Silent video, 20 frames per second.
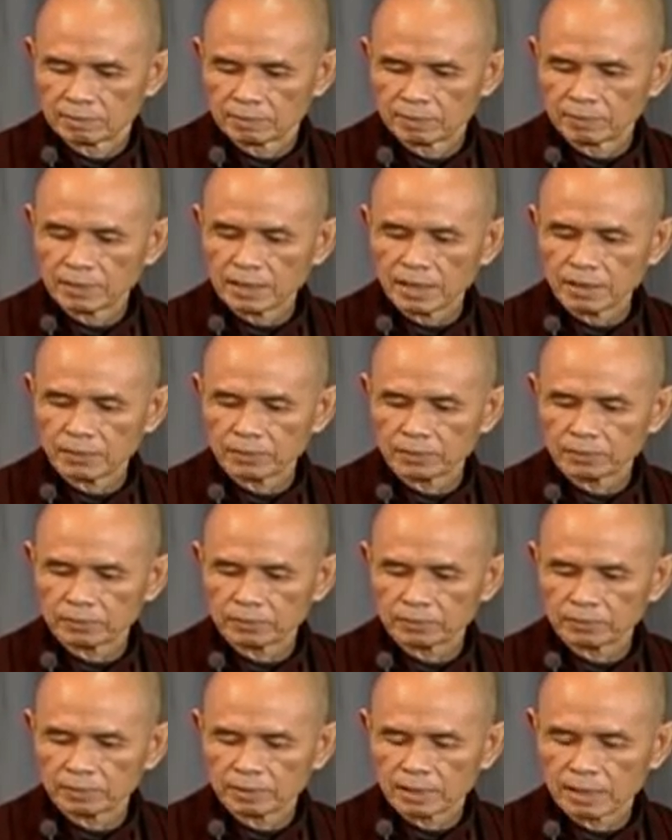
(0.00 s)
who
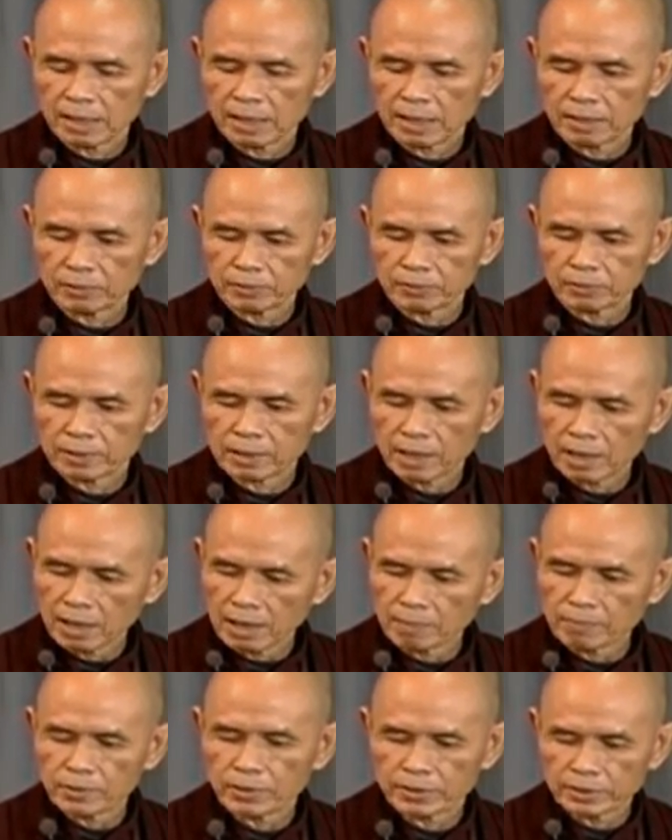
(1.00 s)
know how to
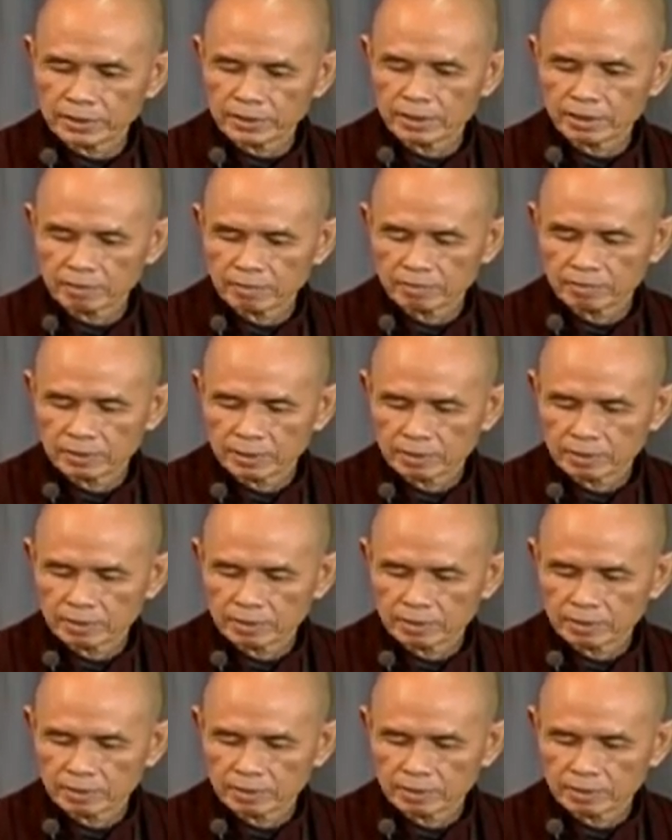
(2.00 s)
calm yourself,